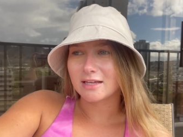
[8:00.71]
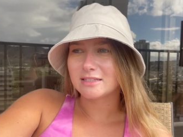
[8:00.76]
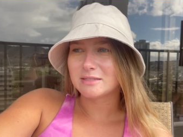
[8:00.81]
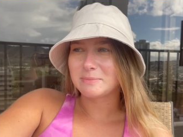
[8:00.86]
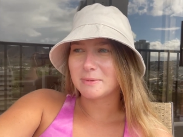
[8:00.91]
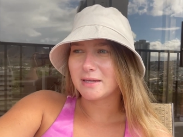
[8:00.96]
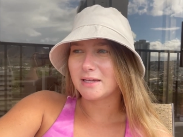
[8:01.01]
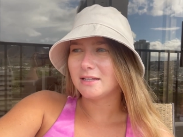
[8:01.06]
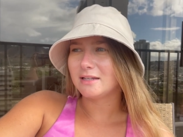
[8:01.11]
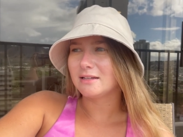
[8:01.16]
it's
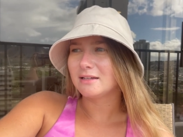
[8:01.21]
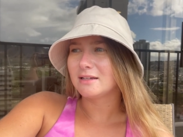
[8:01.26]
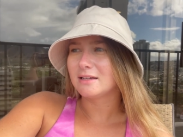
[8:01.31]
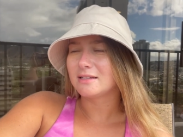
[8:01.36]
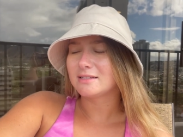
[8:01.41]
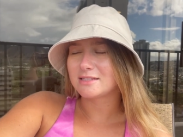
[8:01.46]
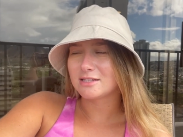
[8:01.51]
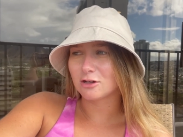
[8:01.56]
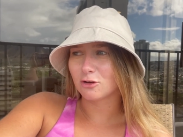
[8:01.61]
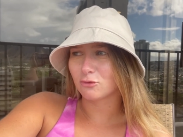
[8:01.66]
been
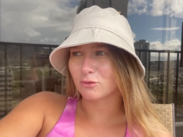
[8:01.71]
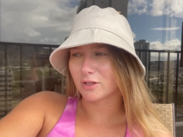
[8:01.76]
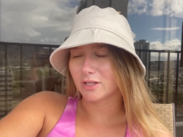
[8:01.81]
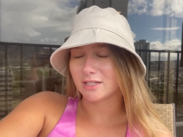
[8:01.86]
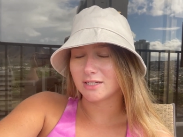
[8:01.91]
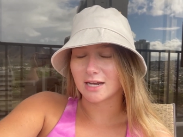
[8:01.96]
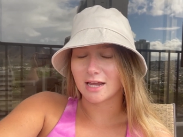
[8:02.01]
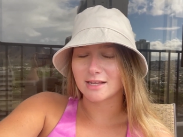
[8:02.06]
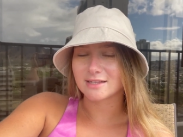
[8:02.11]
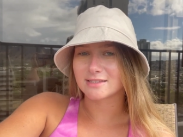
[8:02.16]
still
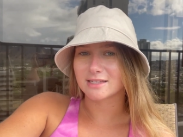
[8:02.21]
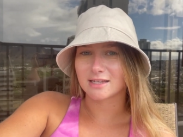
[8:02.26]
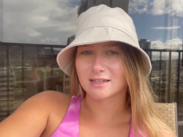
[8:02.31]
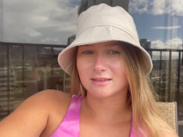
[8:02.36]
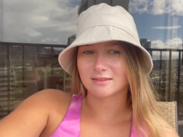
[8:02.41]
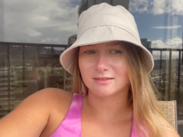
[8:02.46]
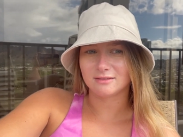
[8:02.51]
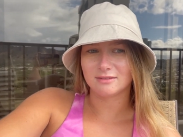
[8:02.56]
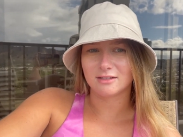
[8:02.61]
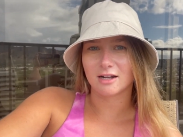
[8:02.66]
really nice. Like
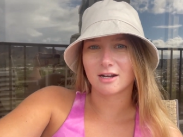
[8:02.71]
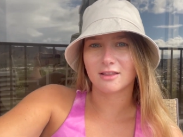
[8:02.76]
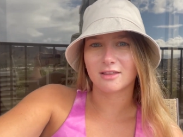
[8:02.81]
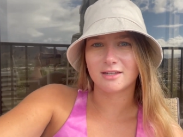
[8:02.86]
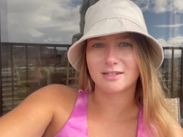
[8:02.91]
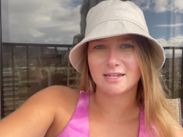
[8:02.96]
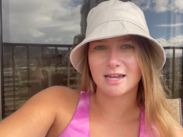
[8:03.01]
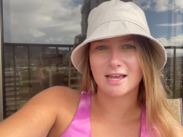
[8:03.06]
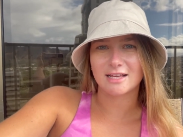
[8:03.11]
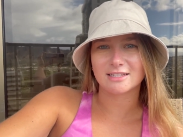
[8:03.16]
none of
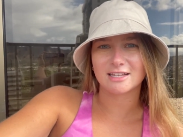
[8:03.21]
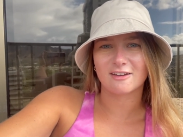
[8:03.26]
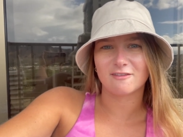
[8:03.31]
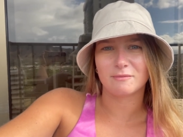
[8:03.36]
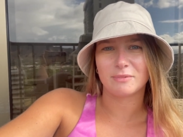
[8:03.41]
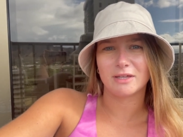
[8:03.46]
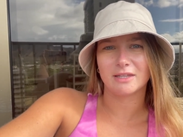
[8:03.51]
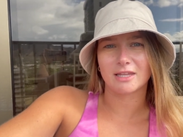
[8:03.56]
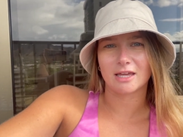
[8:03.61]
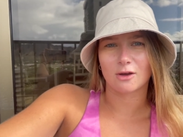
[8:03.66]
the days have
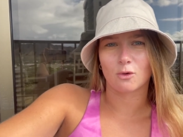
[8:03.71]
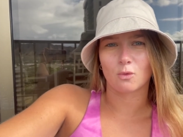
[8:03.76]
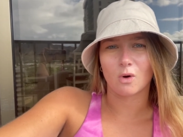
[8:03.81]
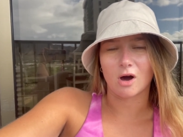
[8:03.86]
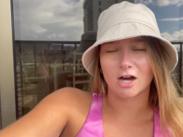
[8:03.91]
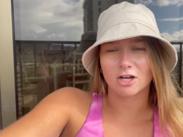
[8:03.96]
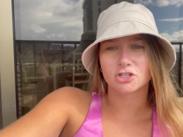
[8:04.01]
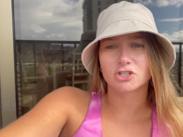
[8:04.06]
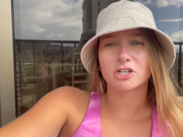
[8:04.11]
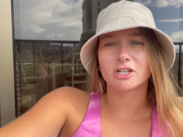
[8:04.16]
been like
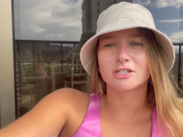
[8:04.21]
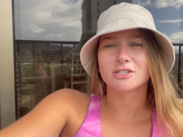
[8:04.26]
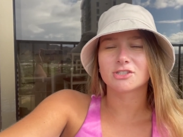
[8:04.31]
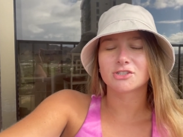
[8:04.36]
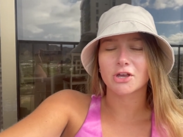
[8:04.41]
washes.